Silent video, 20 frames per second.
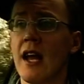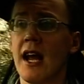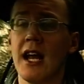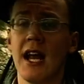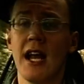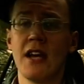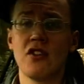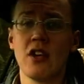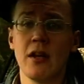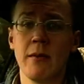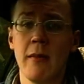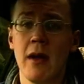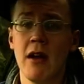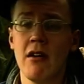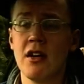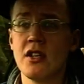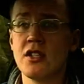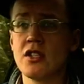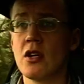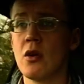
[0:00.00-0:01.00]
electric
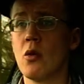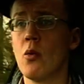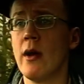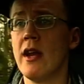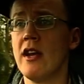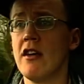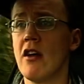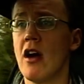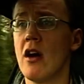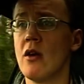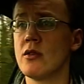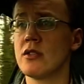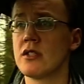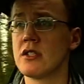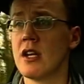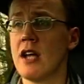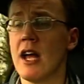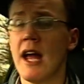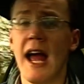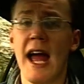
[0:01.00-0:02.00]
mirrors,
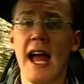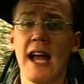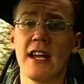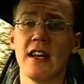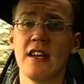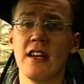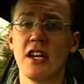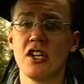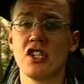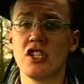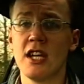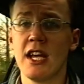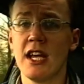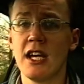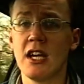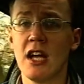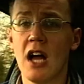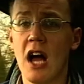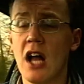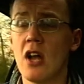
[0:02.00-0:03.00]
windows, air
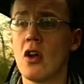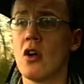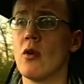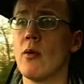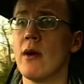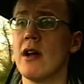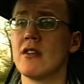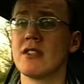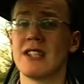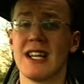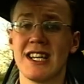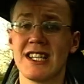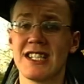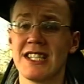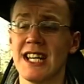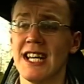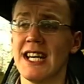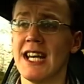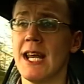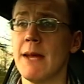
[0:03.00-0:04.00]
conditioning, alloy wheels and a
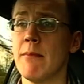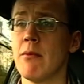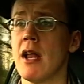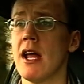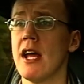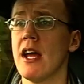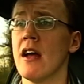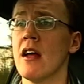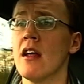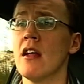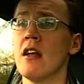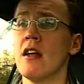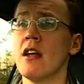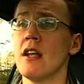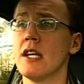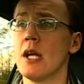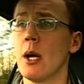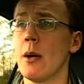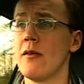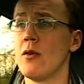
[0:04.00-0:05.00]
CD player.
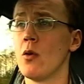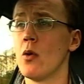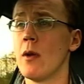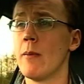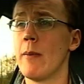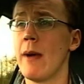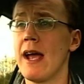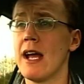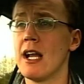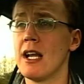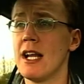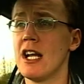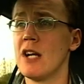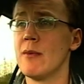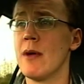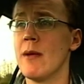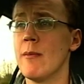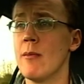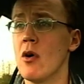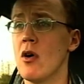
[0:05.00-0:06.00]
Now if you want to pay a little
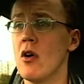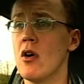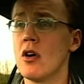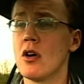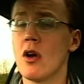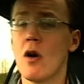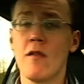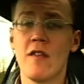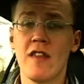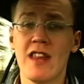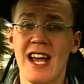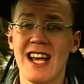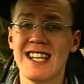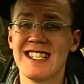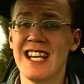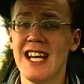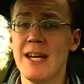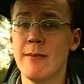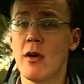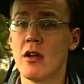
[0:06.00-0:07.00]
bit more, go for the
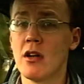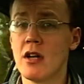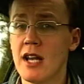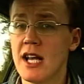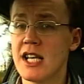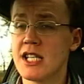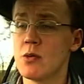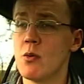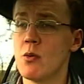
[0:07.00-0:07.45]
SE model, that's